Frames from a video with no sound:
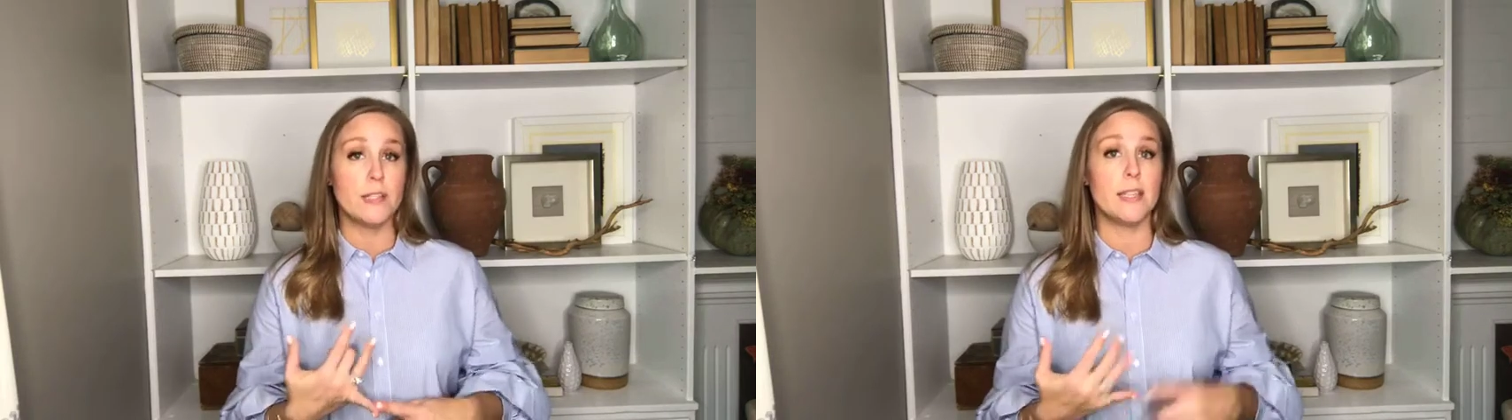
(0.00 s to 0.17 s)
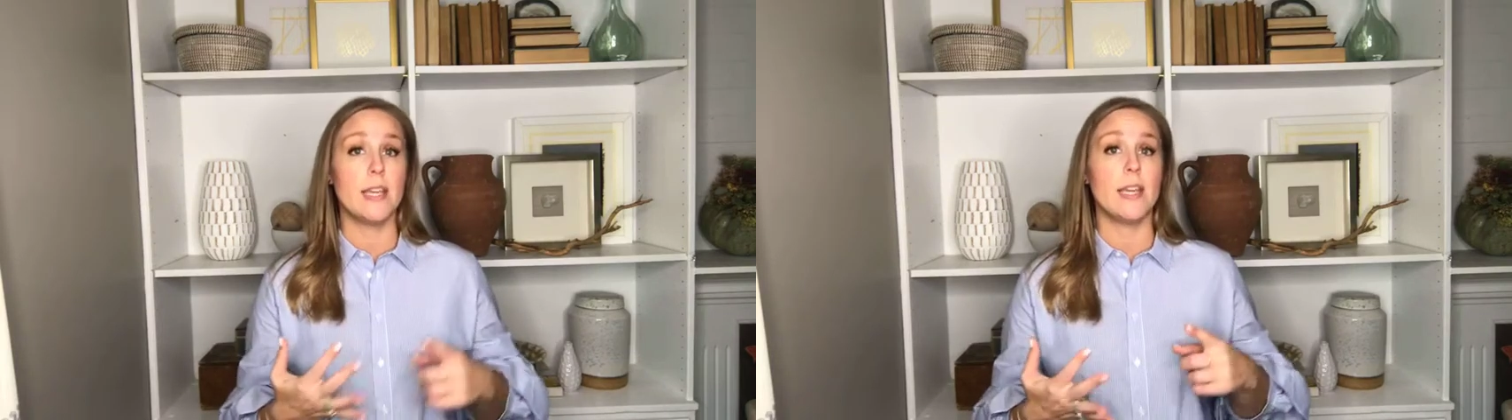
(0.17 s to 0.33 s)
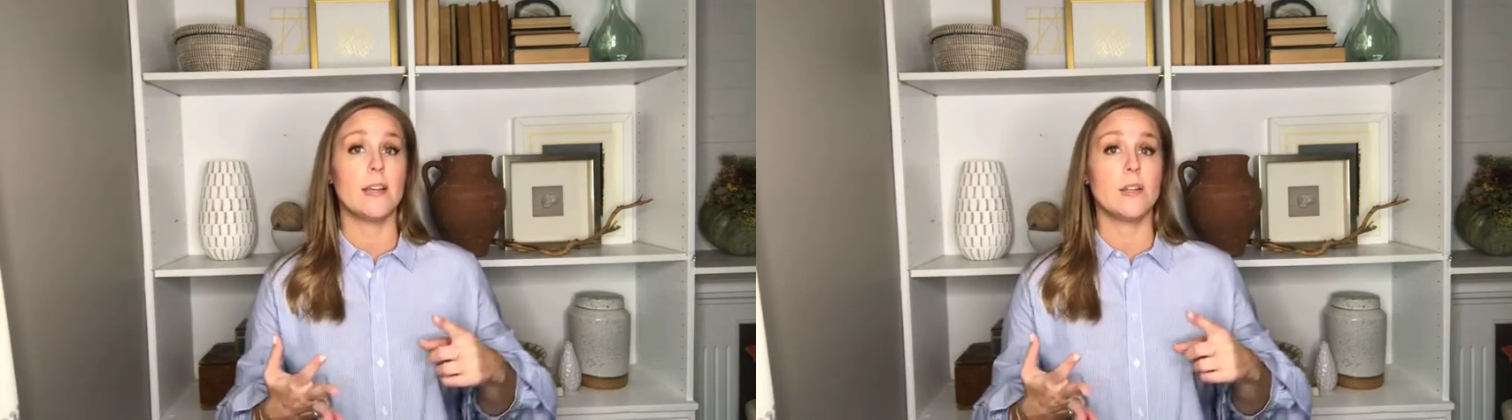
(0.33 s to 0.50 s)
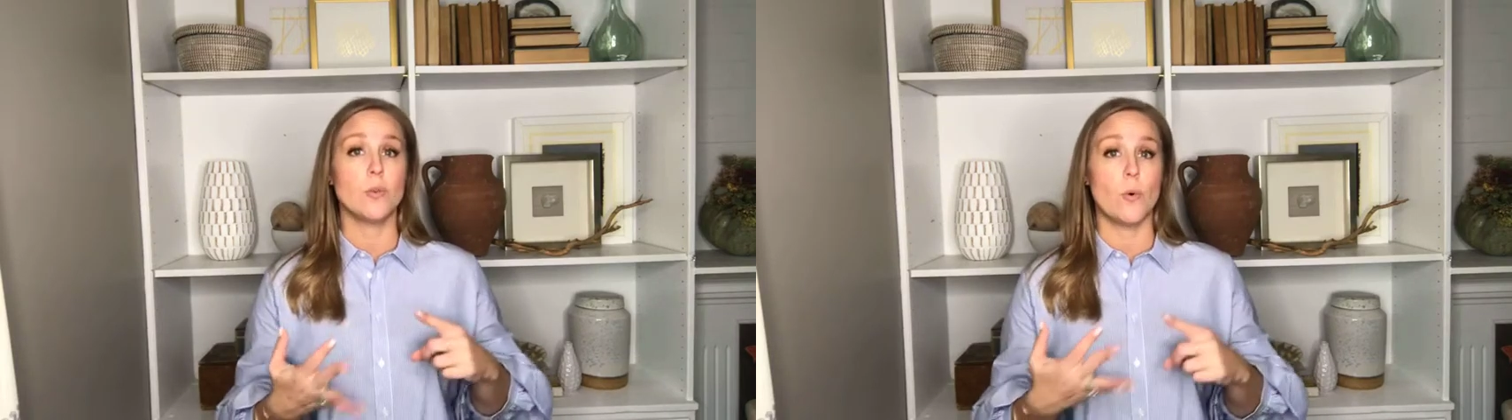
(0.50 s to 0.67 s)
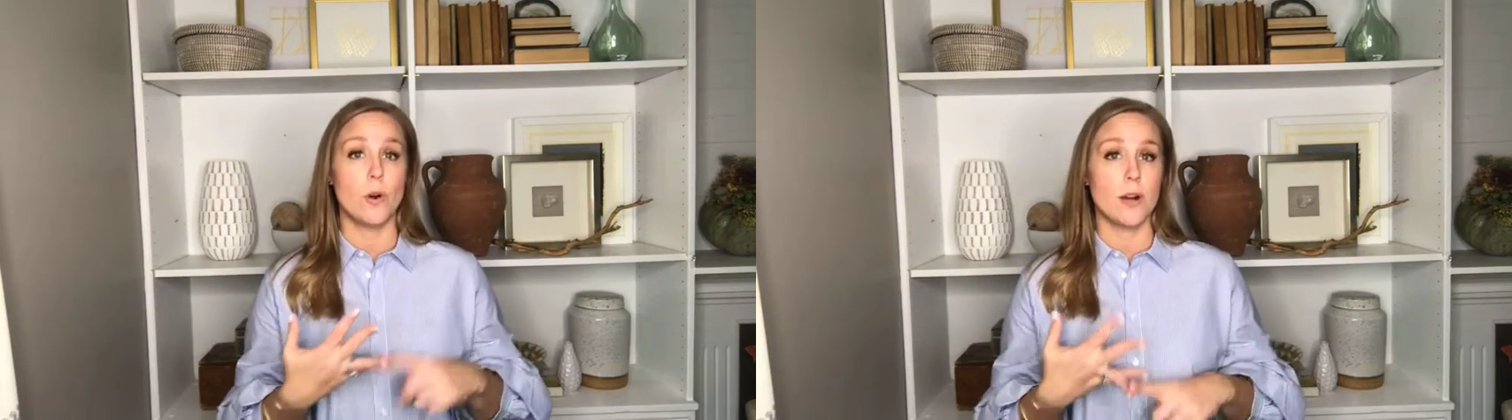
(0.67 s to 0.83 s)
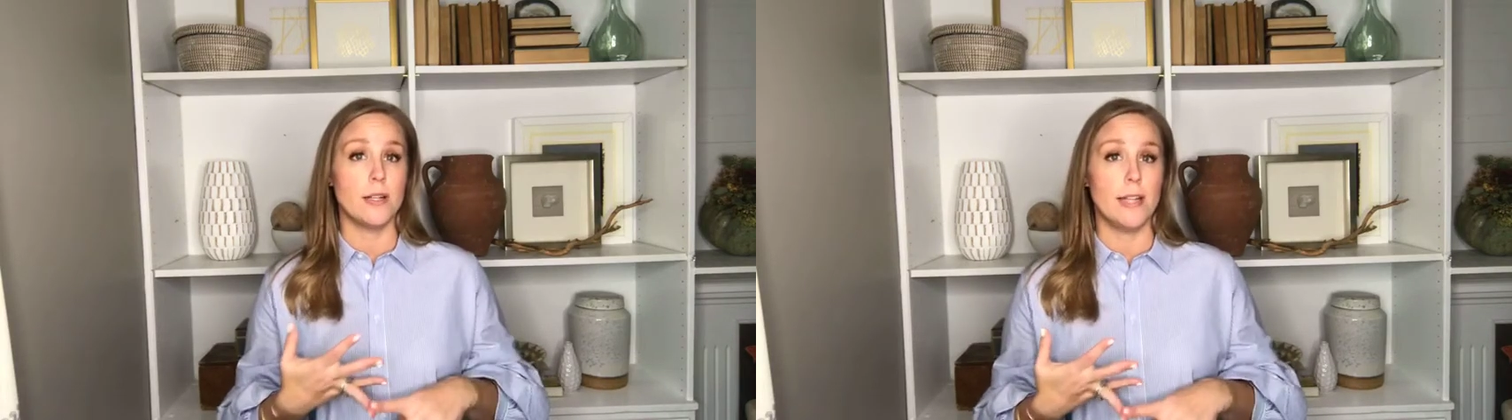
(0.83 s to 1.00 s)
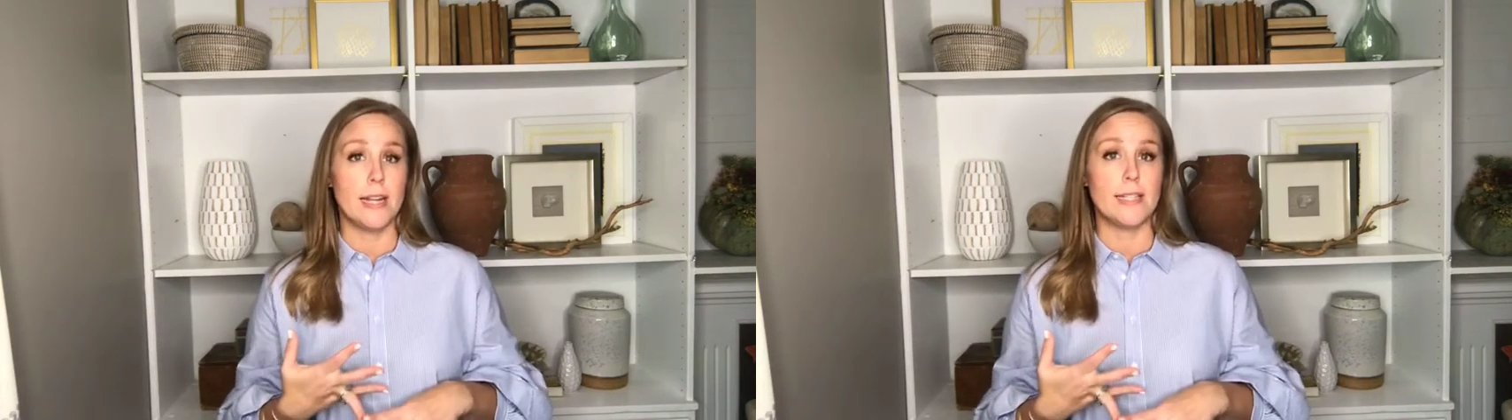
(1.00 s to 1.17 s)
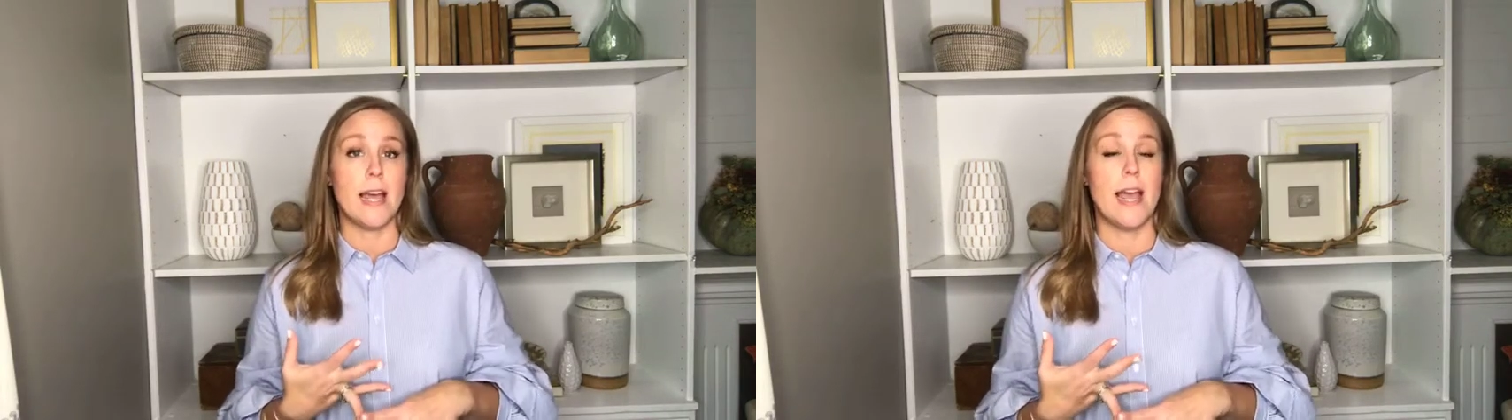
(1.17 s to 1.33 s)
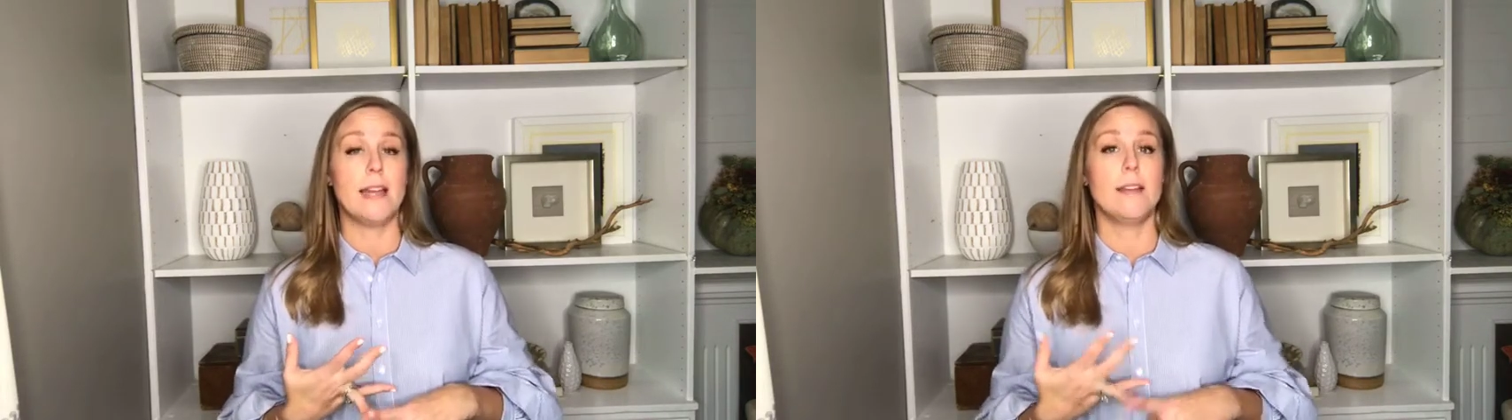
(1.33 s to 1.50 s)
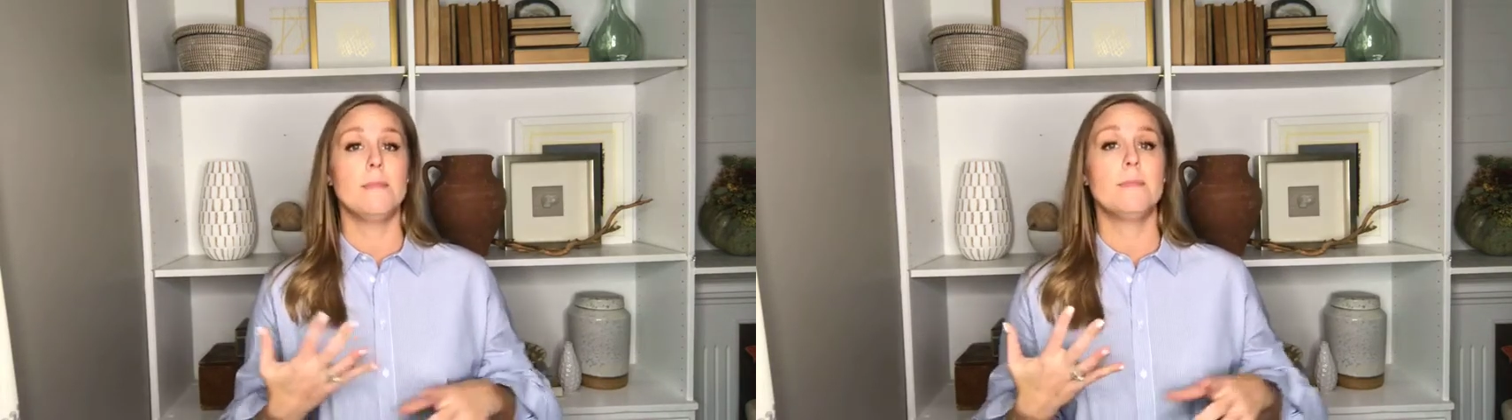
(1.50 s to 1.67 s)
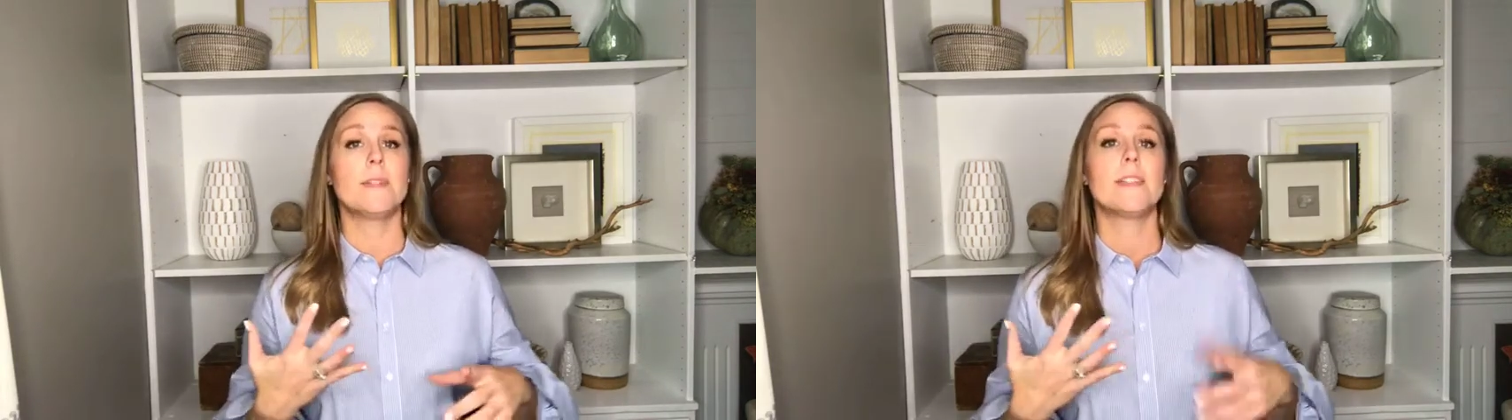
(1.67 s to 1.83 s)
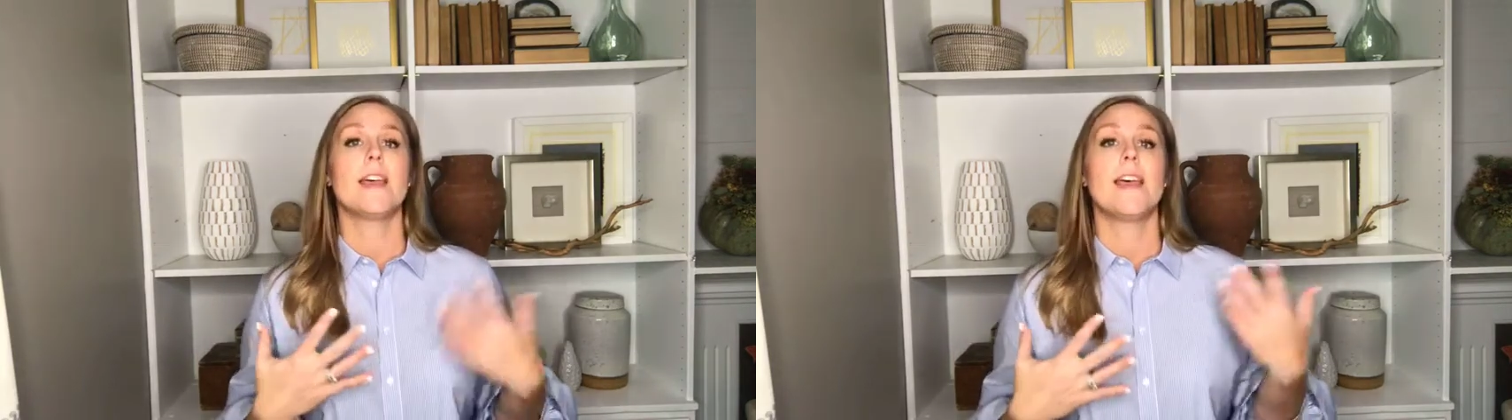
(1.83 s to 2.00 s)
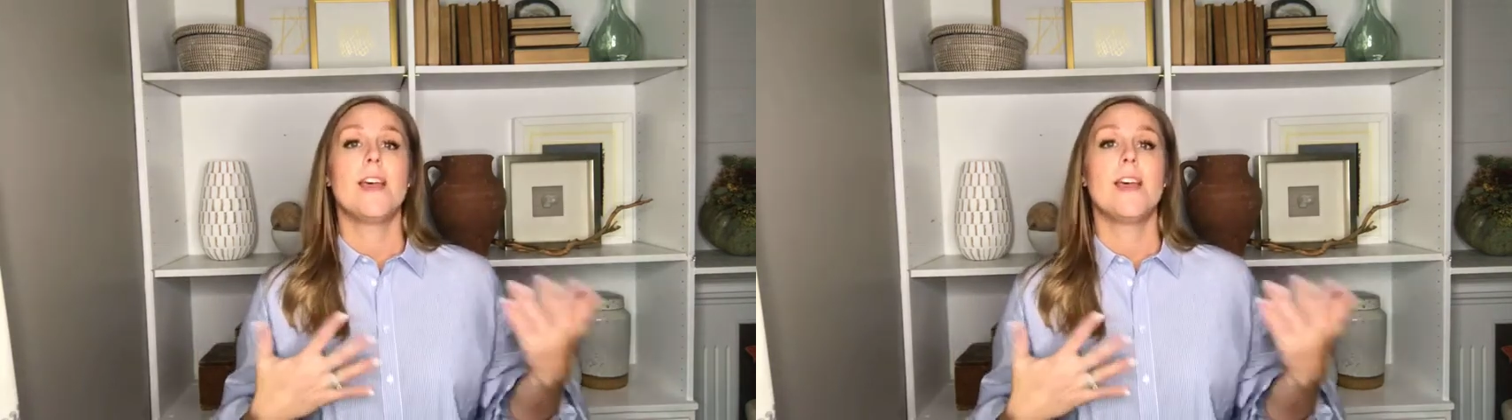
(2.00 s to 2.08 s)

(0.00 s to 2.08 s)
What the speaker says: things or collect items,